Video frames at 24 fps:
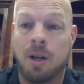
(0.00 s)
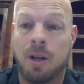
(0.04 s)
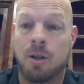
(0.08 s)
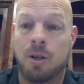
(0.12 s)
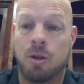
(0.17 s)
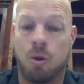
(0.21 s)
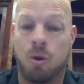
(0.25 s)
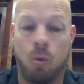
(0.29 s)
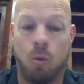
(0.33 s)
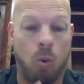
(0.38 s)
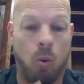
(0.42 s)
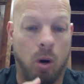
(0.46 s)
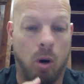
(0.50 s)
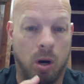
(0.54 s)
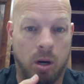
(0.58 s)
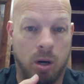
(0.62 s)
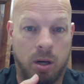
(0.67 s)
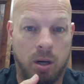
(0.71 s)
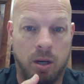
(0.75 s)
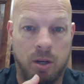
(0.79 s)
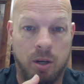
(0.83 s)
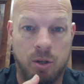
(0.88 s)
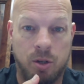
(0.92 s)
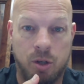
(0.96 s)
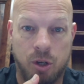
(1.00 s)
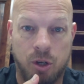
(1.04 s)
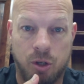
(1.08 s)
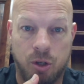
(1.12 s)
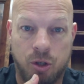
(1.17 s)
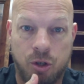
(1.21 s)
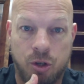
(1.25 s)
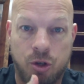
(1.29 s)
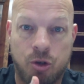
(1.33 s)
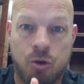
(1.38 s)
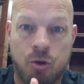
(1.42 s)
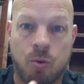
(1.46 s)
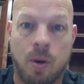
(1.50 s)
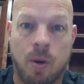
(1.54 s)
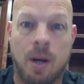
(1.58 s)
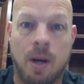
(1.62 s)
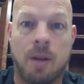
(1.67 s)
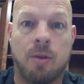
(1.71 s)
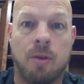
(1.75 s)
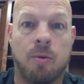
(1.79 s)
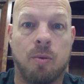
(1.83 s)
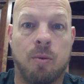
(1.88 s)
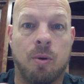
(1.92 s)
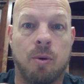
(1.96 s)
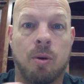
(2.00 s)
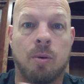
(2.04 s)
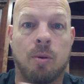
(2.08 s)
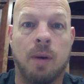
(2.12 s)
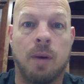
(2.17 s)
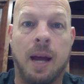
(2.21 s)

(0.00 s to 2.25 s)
to work just straight through.